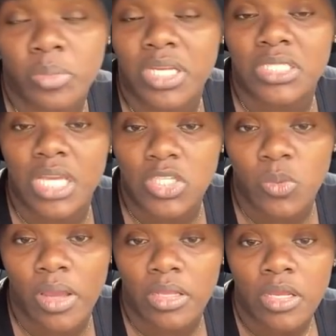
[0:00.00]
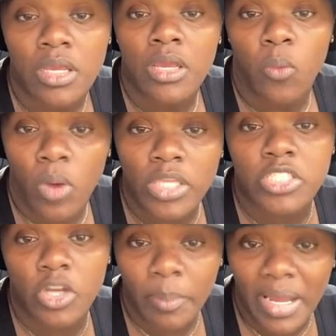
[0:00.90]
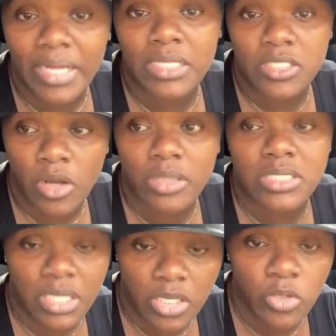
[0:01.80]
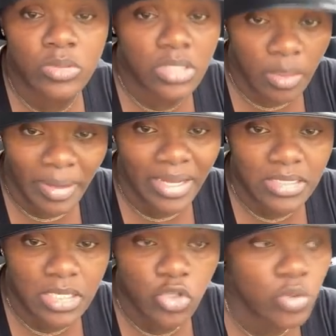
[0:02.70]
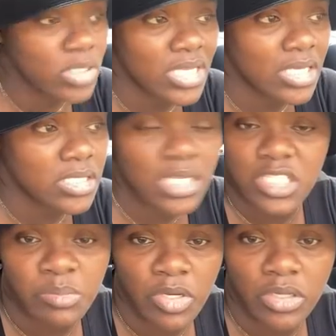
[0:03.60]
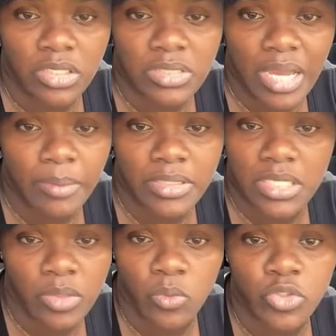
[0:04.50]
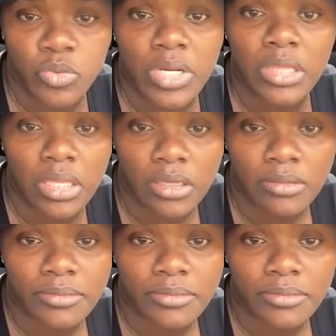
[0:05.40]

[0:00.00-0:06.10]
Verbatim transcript: because guess what? Once your body starts to get used to the biotin, you can take 6 million tablets and it will do nothing.